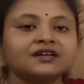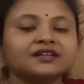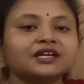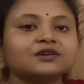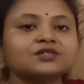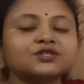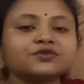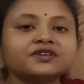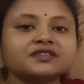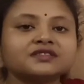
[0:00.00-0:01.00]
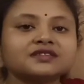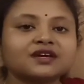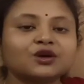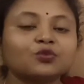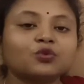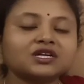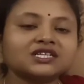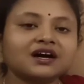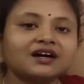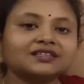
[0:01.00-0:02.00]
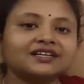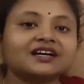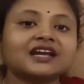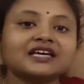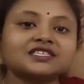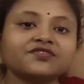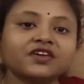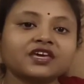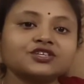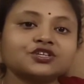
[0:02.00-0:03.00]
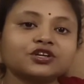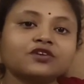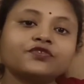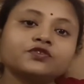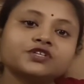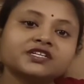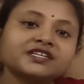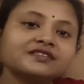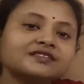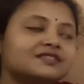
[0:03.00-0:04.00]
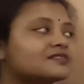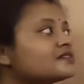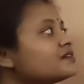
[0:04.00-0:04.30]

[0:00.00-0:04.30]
Now students, what are the classification of future tense?